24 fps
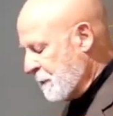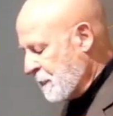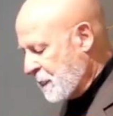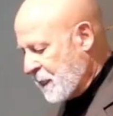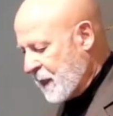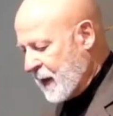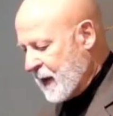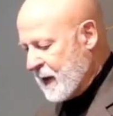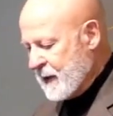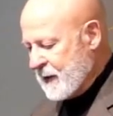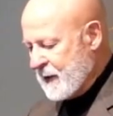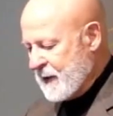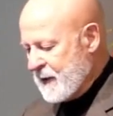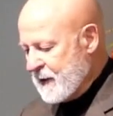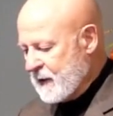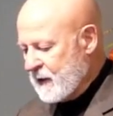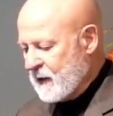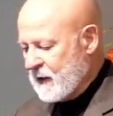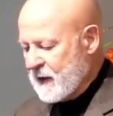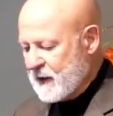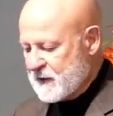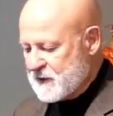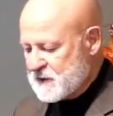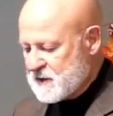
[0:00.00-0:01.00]
I had a
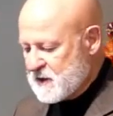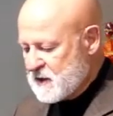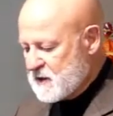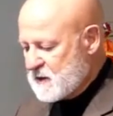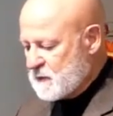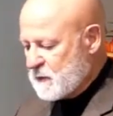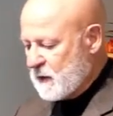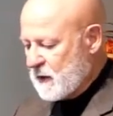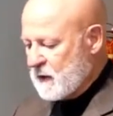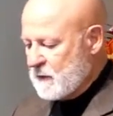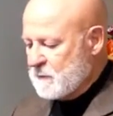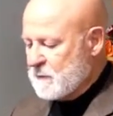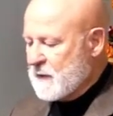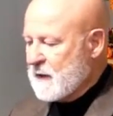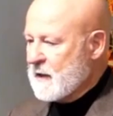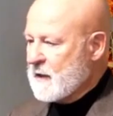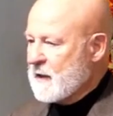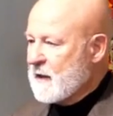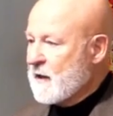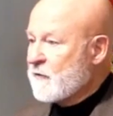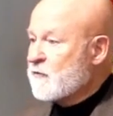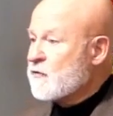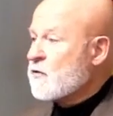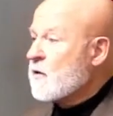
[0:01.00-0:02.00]
license plate made
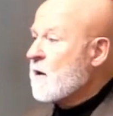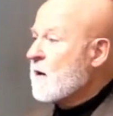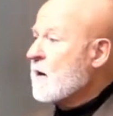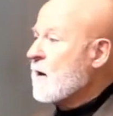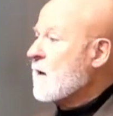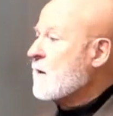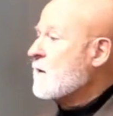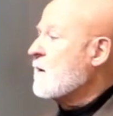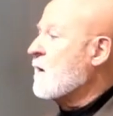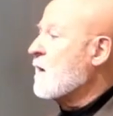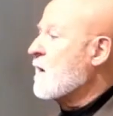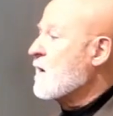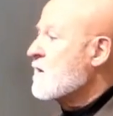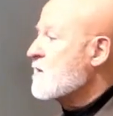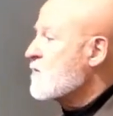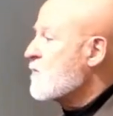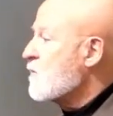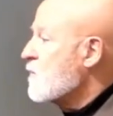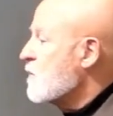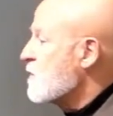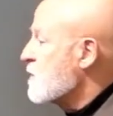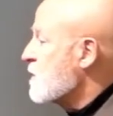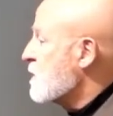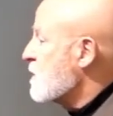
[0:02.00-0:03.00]
after I got to Las
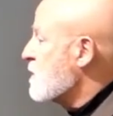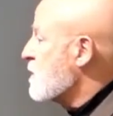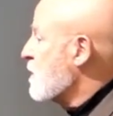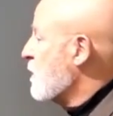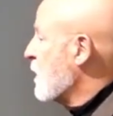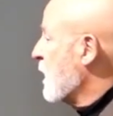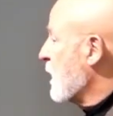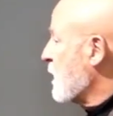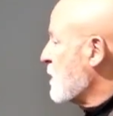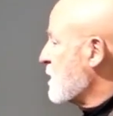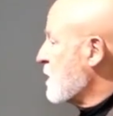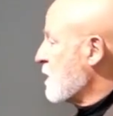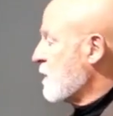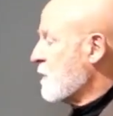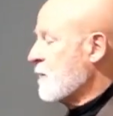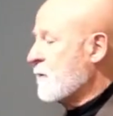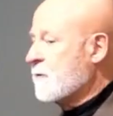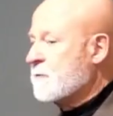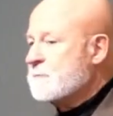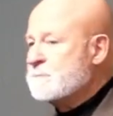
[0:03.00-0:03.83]
Cruces, New Mexico.